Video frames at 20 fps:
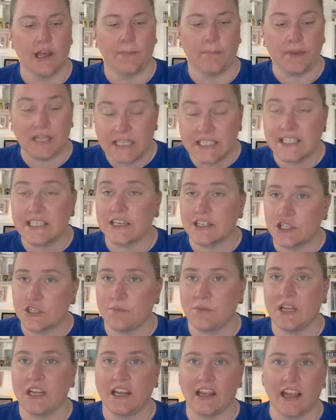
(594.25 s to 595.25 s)
Bestitch
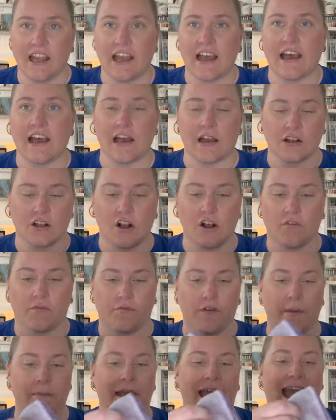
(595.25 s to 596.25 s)
Me
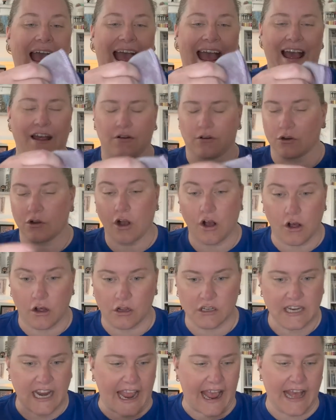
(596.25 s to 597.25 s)

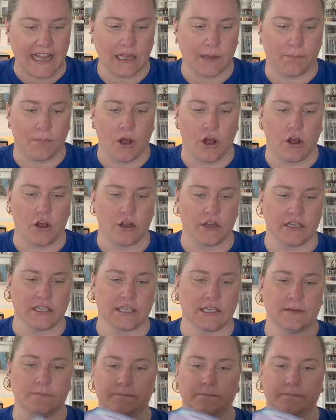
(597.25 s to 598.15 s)
called At the Pond.